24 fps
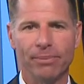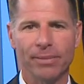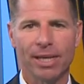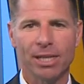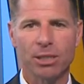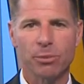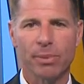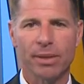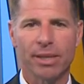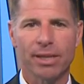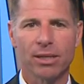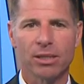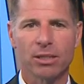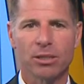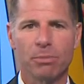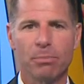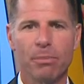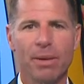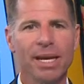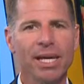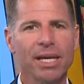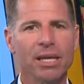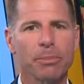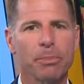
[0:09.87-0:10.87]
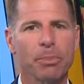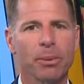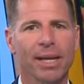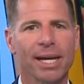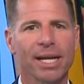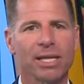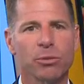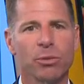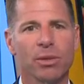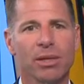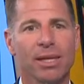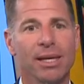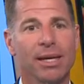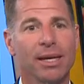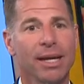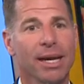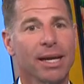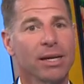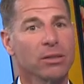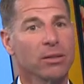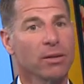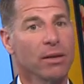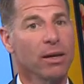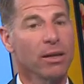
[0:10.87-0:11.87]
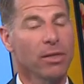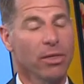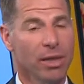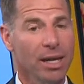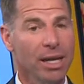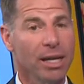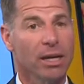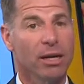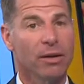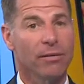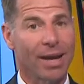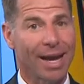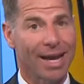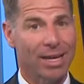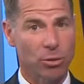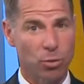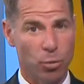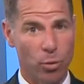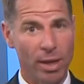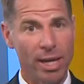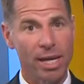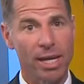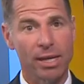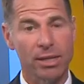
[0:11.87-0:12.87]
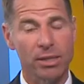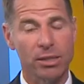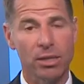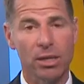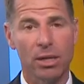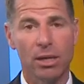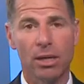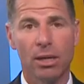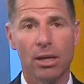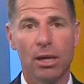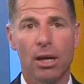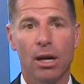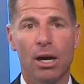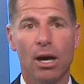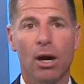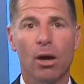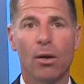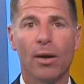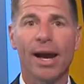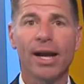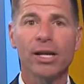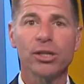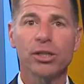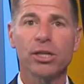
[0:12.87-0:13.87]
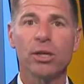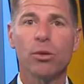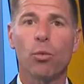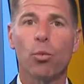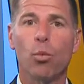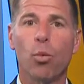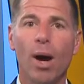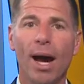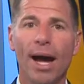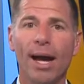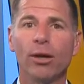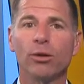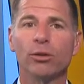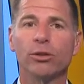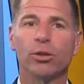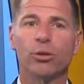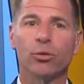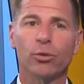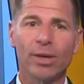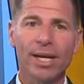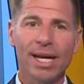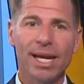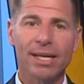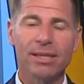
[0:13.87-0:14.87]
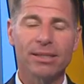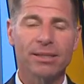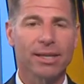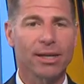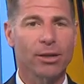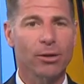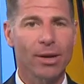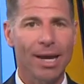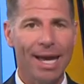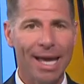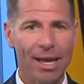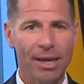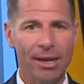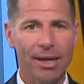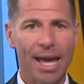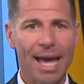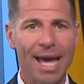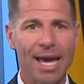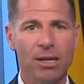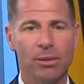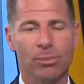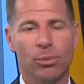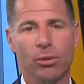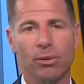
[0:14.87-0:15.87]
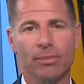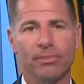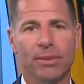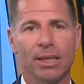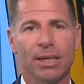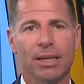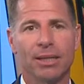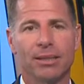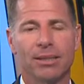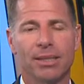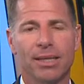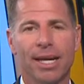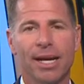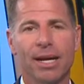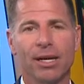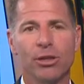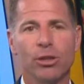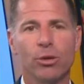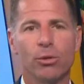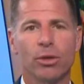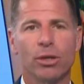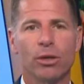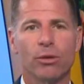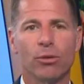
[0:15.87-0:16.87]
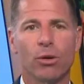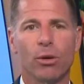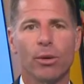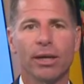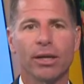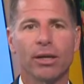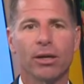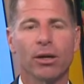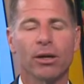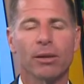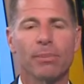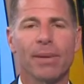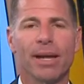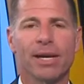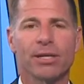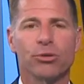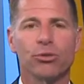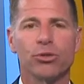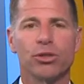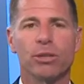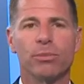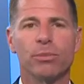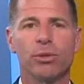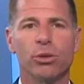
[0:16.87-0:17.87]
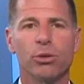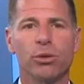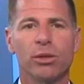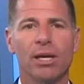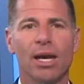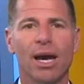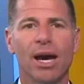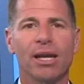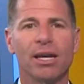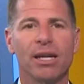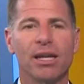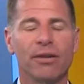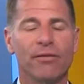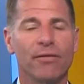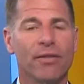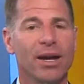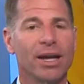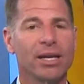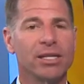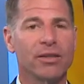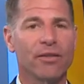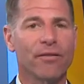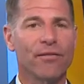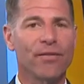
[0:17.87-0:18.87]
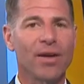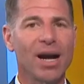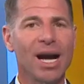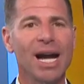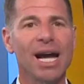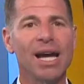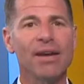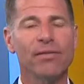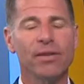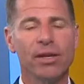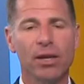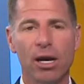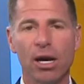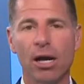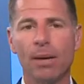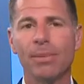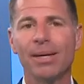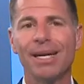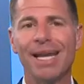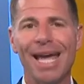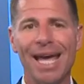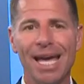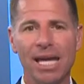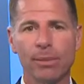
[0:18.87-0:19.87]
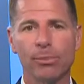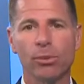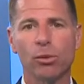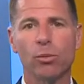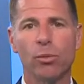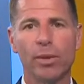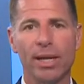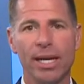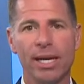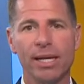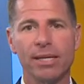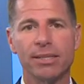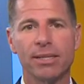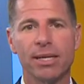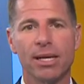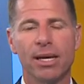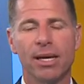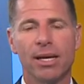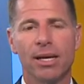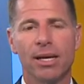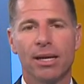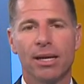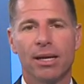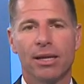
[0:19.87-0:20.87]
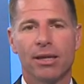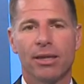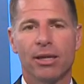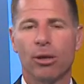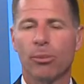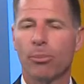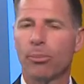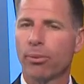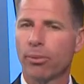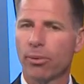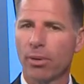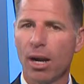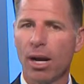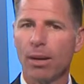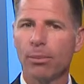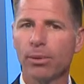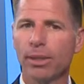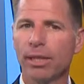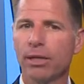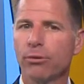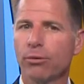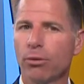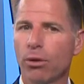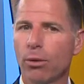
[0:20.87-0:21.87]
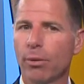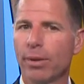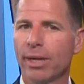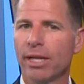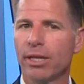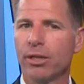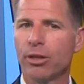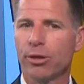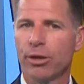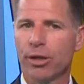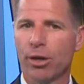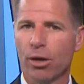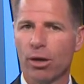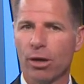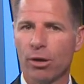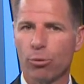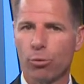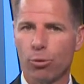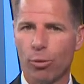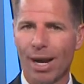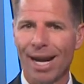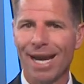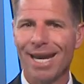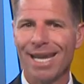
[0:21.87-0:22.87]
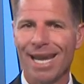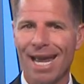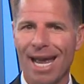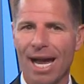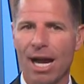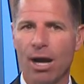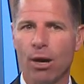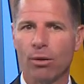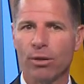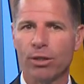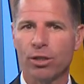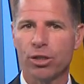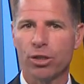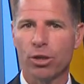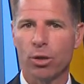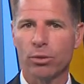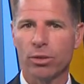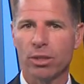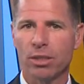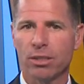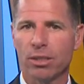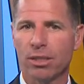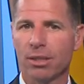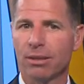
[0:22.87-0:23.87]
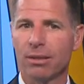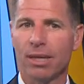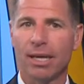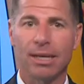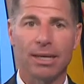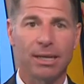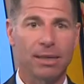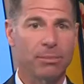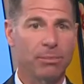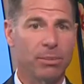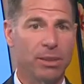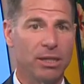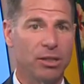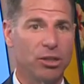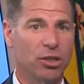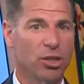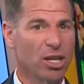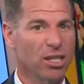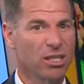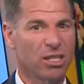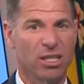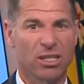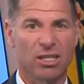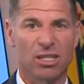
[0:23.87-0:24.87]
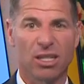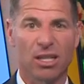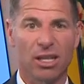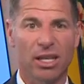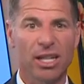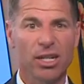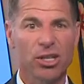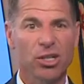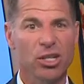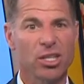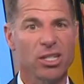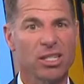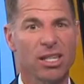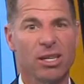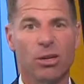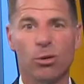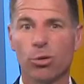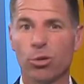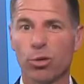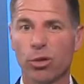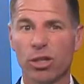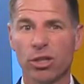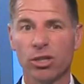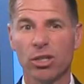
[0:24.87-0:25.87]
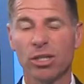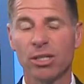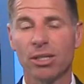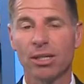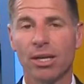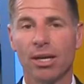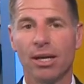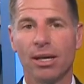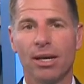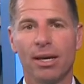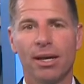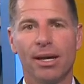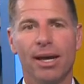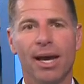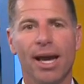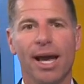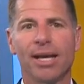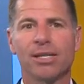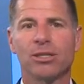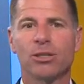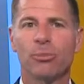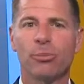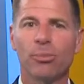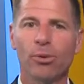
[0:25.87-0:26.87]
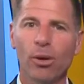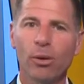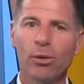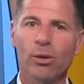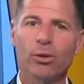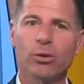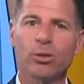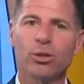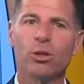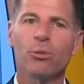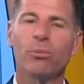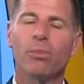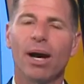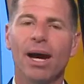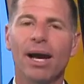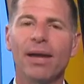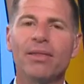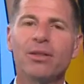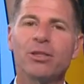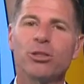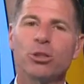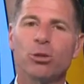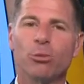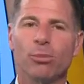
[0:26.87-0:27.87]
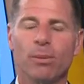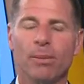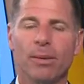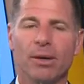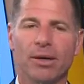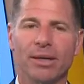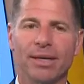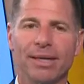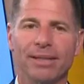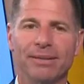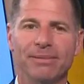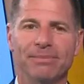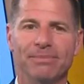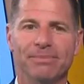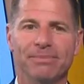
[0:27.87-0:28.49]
That's because many of the plants we think, as, think of as weeds are actually wild greens that are edible. Today on You Can Grow It, Garden Master Jim Duthie identifies five common edible weeds that are probably growing in your yard right now and shows us that they can be just as delicious and nutritious as the produce you buy in the supermarket.